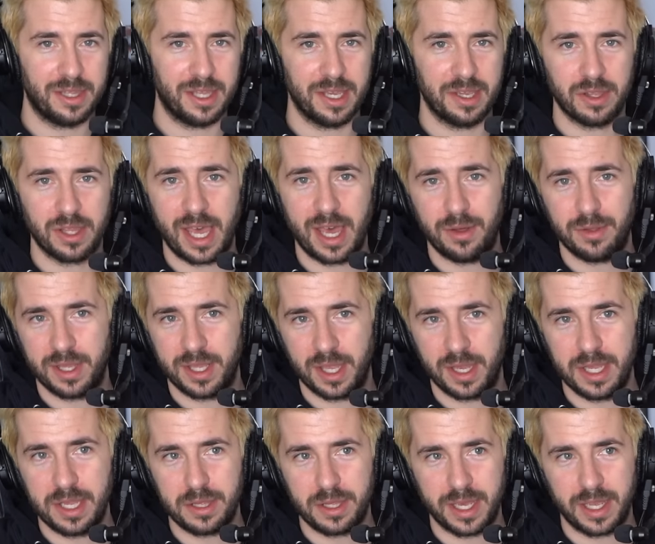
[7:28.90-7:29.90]
things out, then at
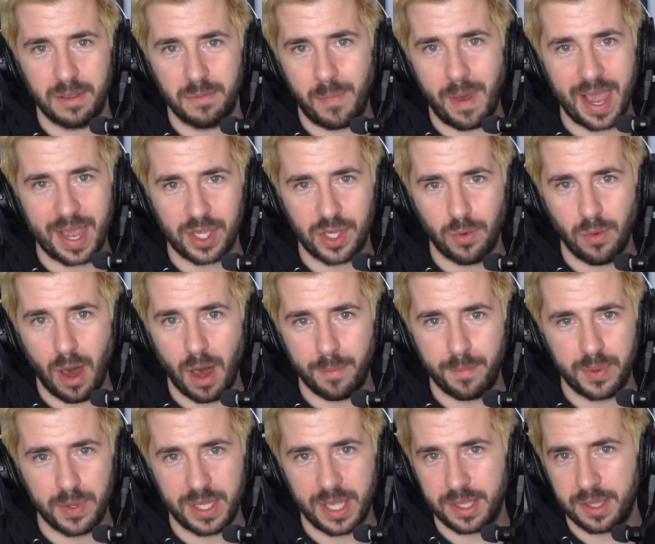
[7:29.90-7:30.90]
least they could back you up.
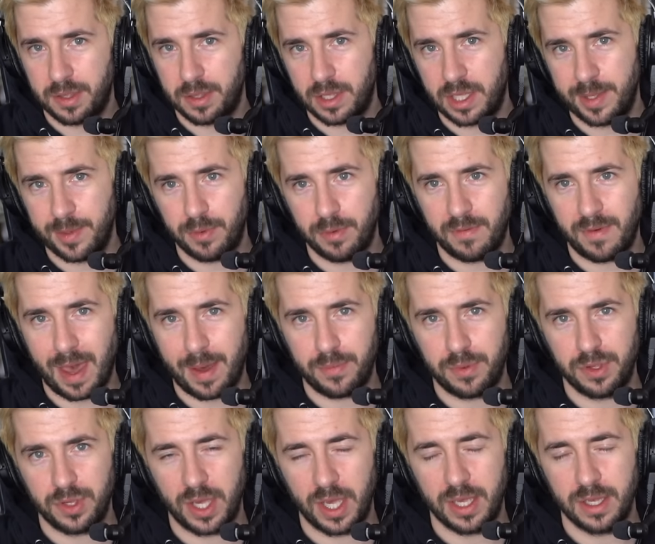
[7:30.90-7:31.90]
But that doesn't seem to have
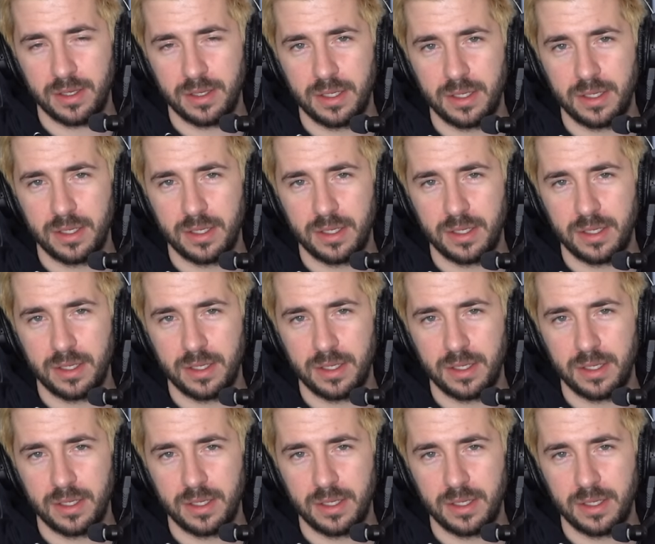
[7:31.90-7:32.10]
happened yet.